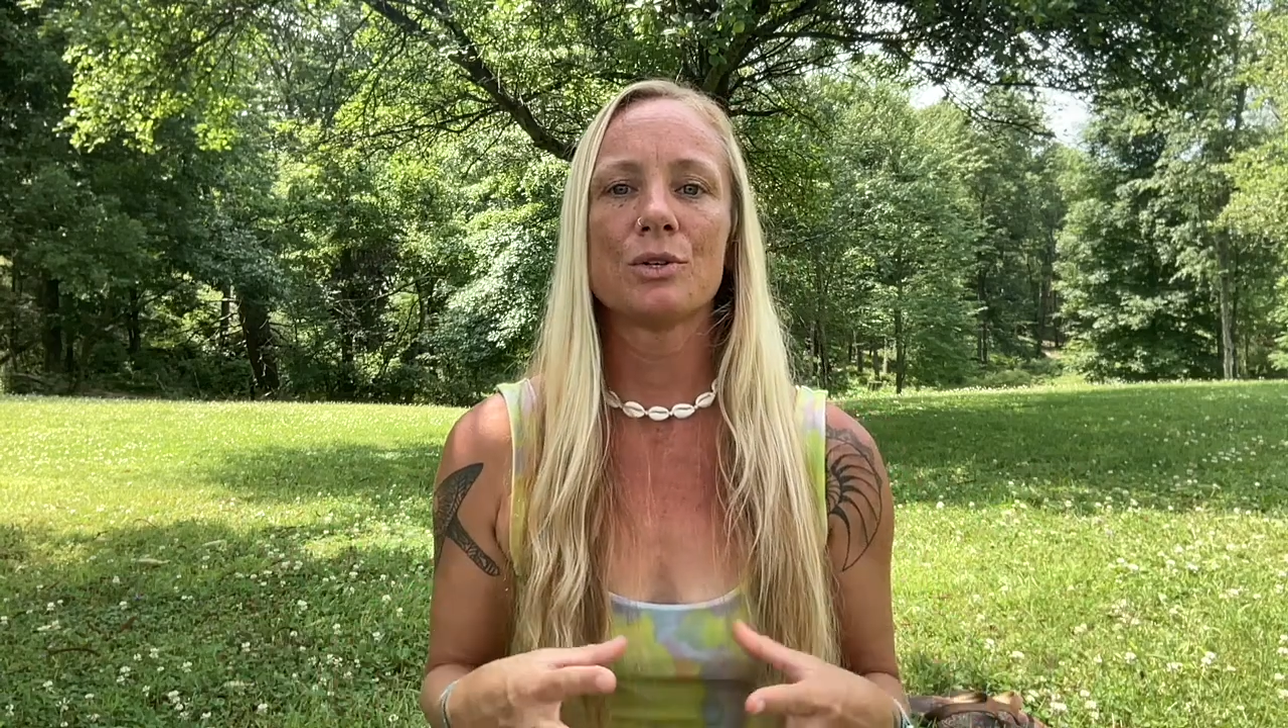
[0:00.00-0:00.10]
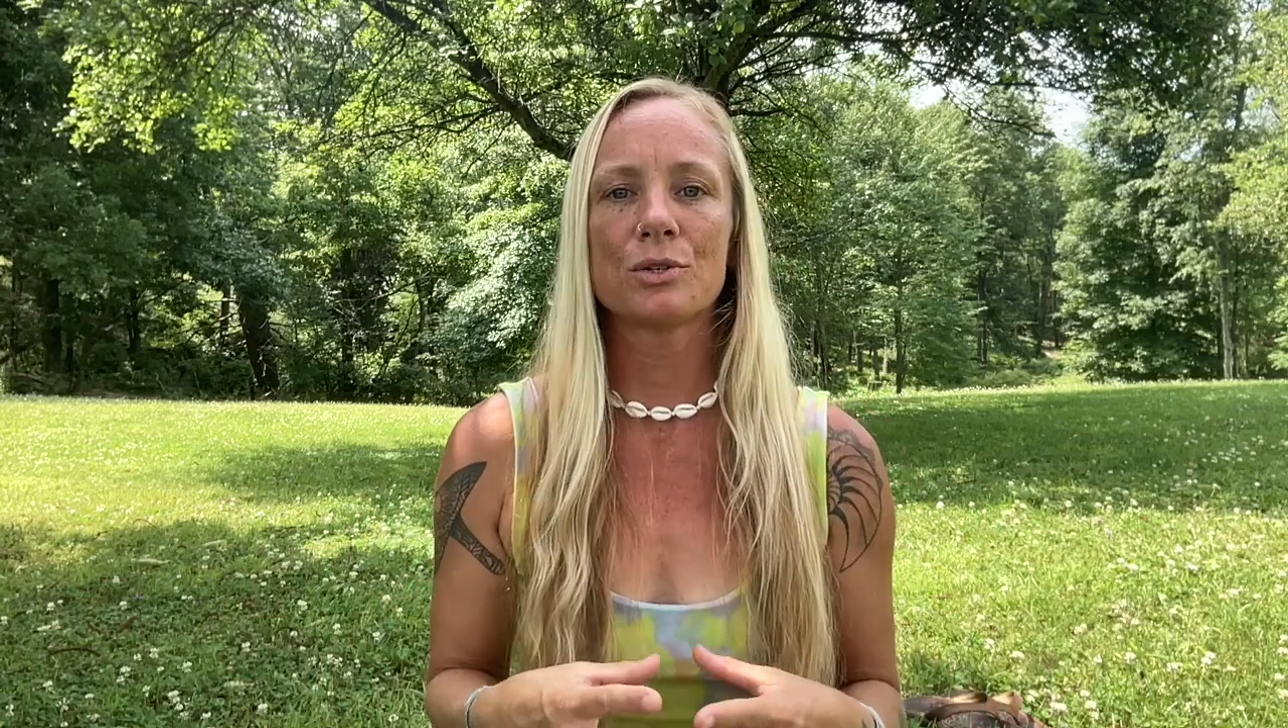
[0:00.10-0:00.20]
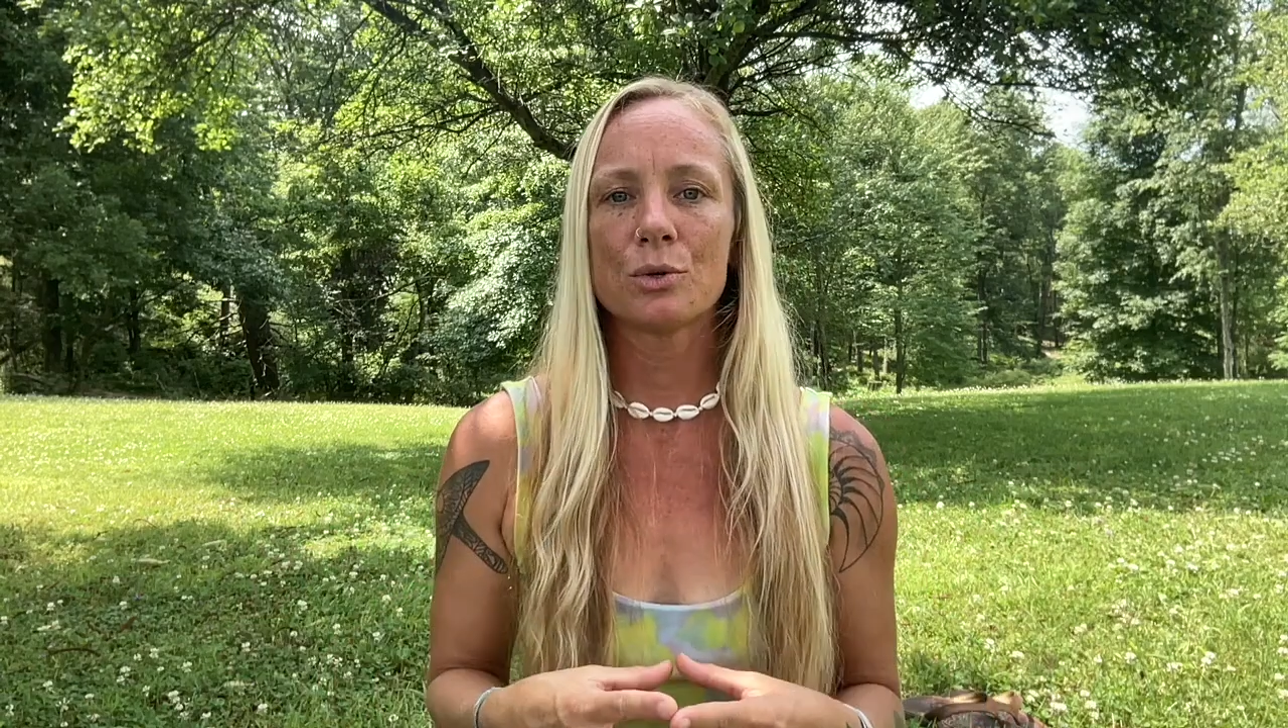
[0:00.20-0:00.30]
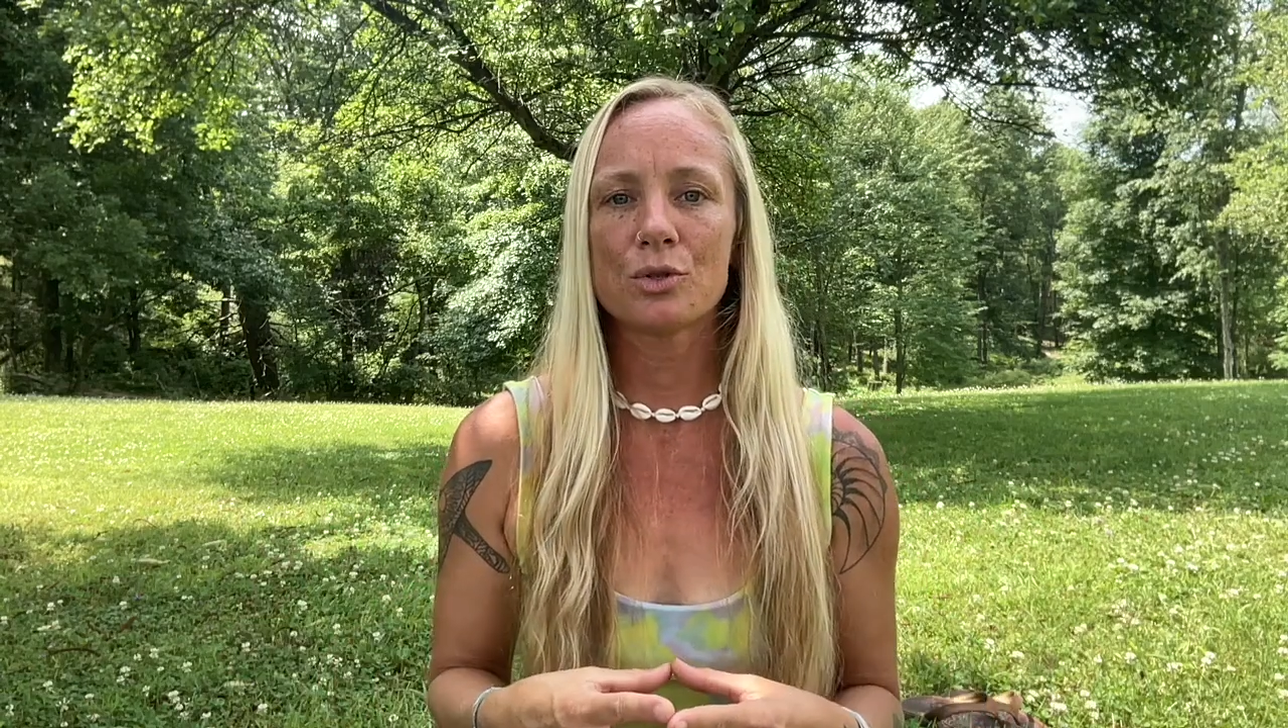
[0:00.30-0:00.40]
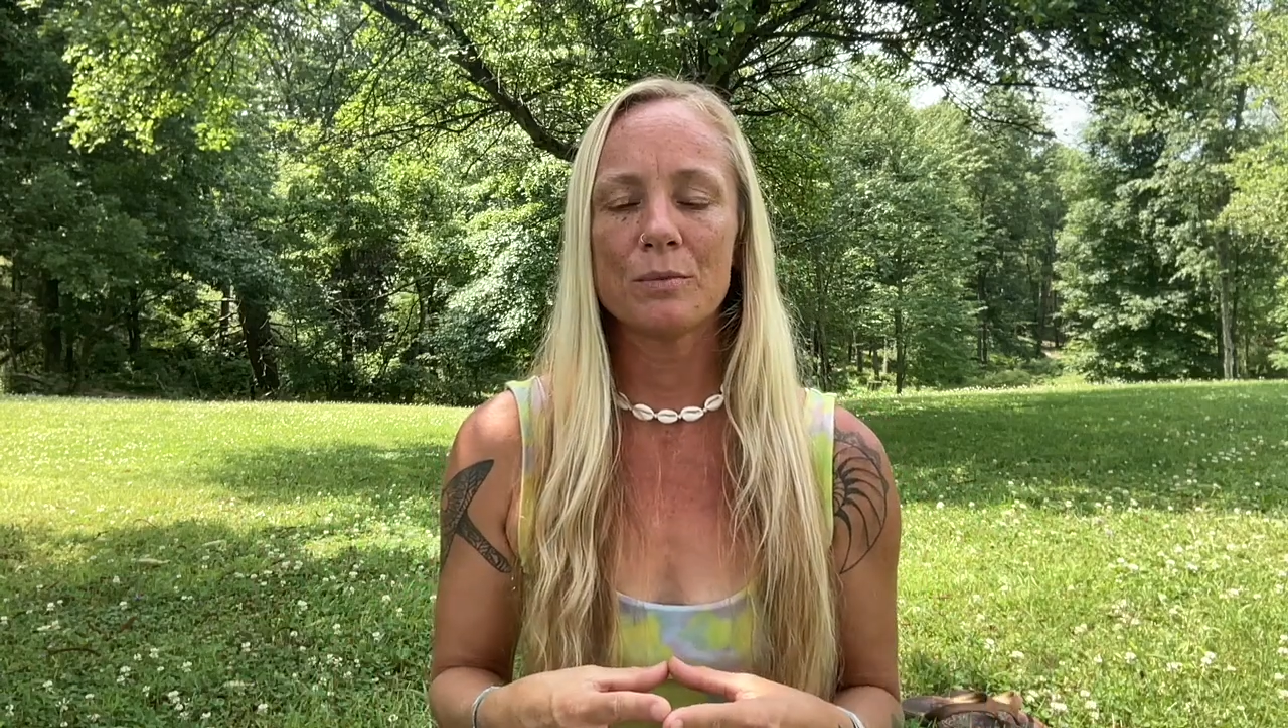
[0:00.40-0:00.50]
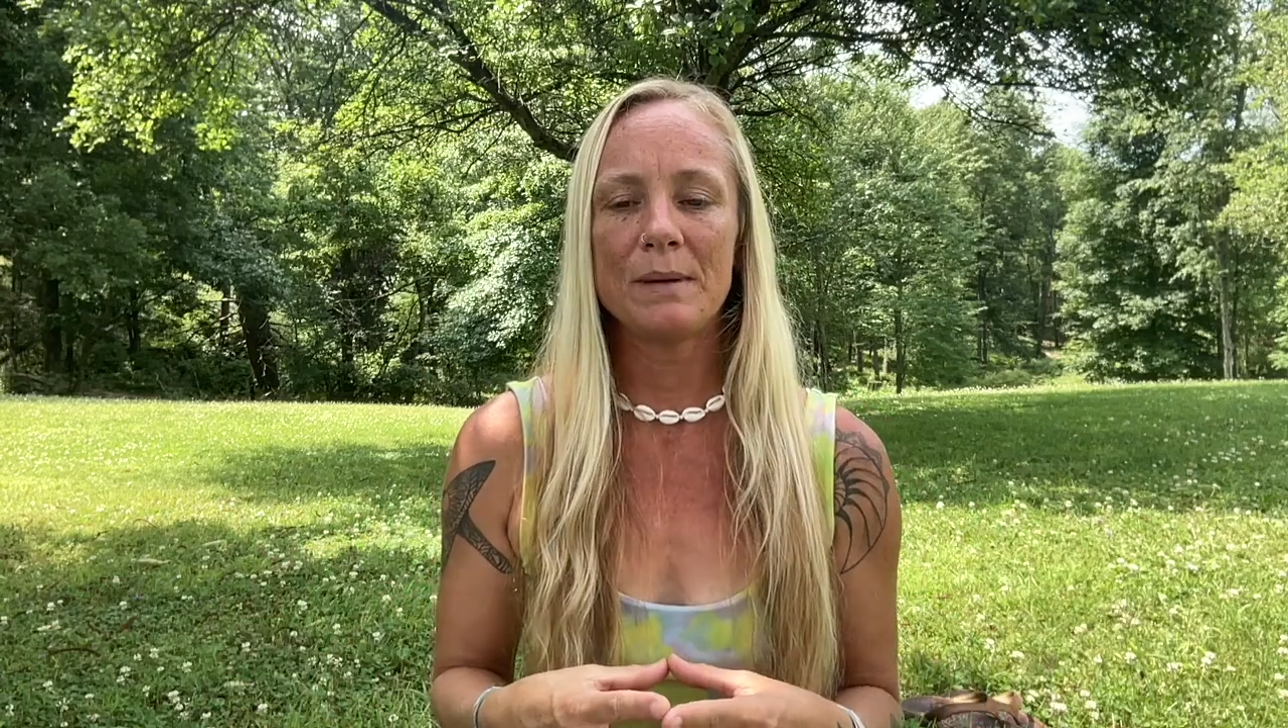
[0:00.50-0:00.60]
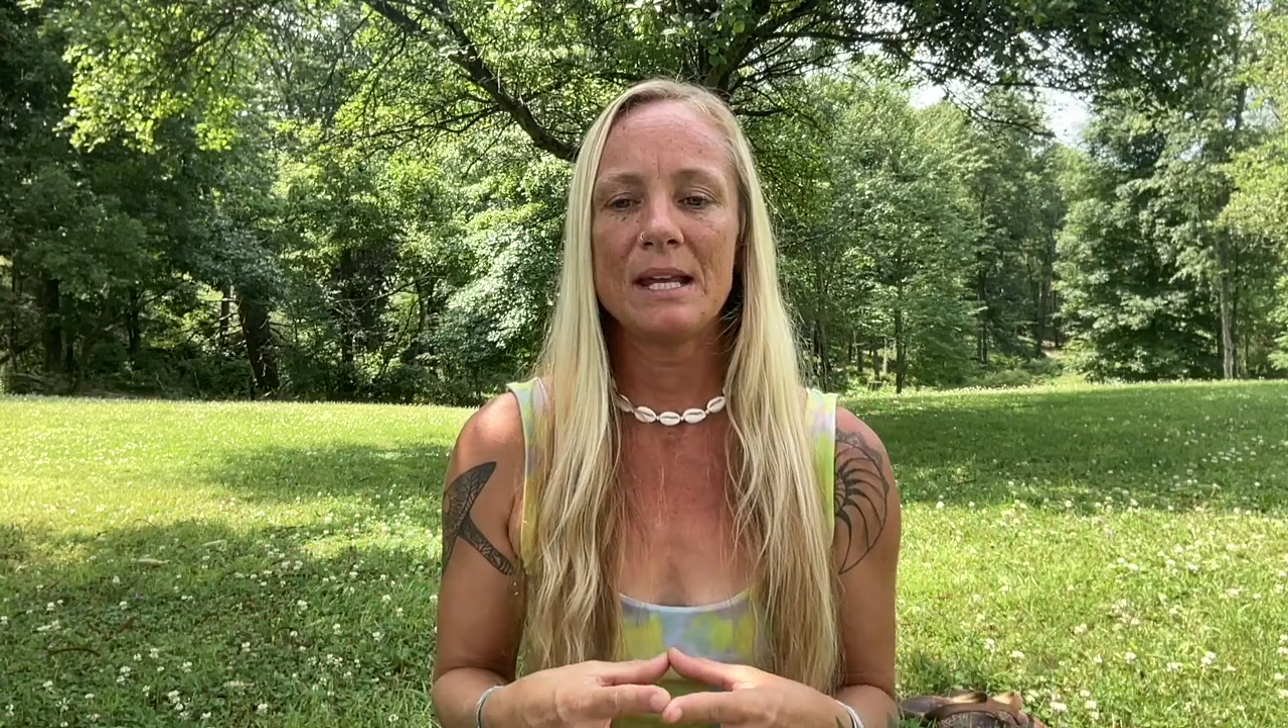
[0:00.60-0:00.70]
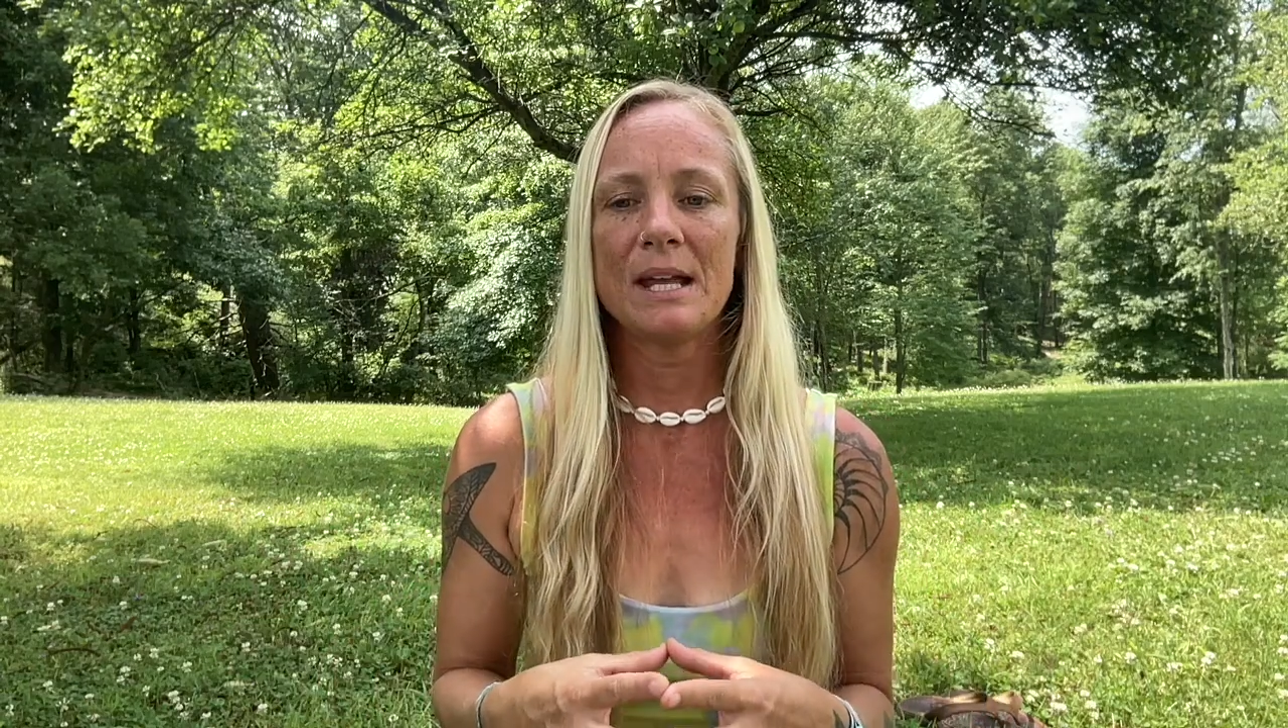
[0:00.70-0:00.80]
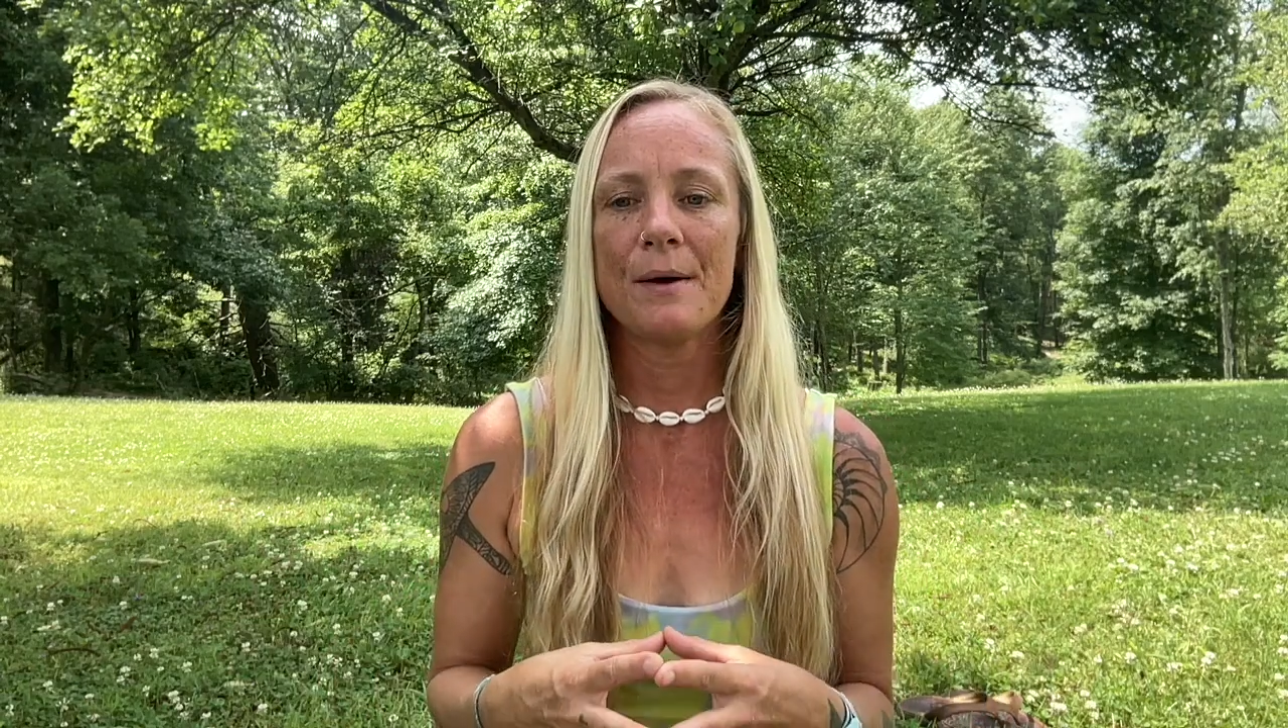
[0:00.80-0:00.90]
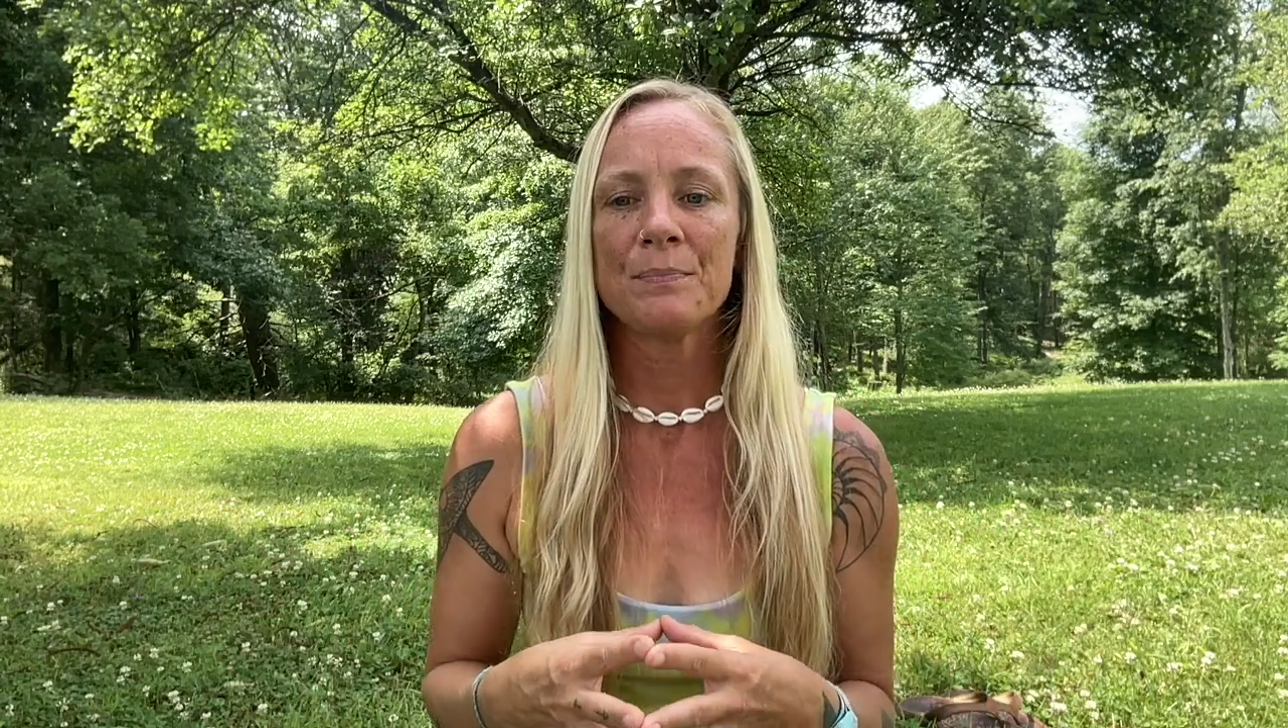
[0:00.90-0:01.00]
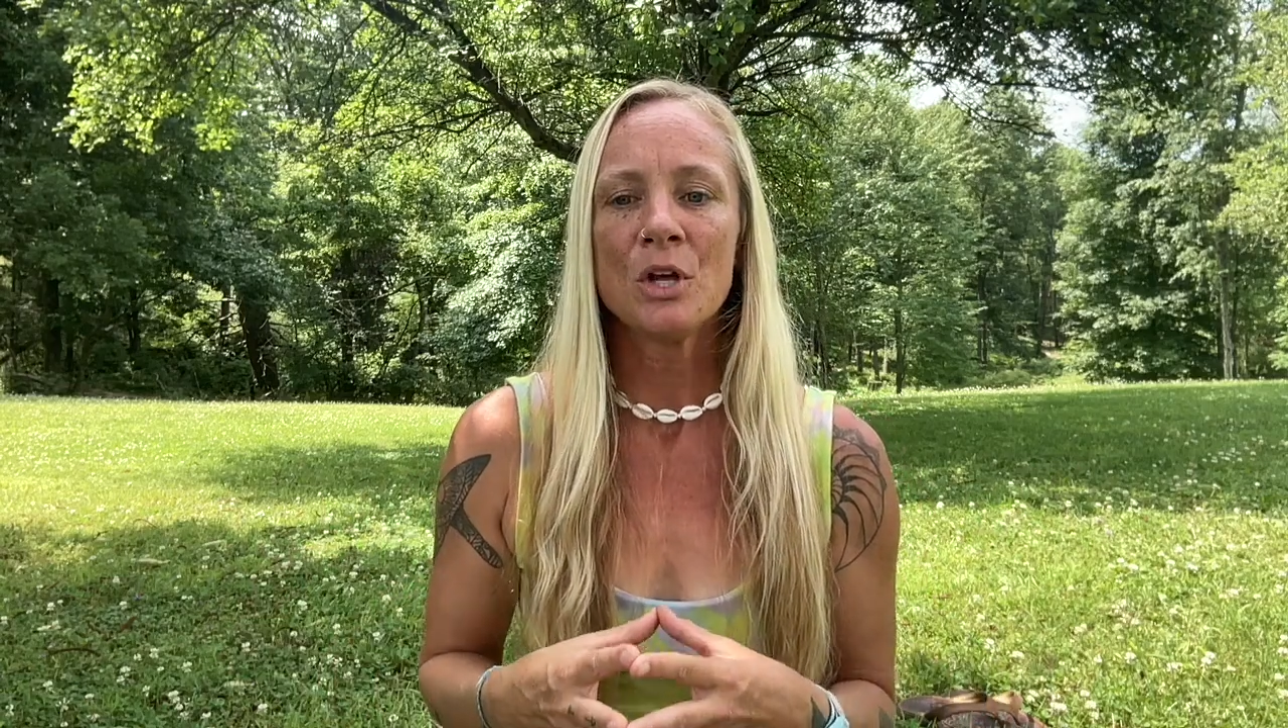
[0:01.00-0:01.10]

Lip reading: social media.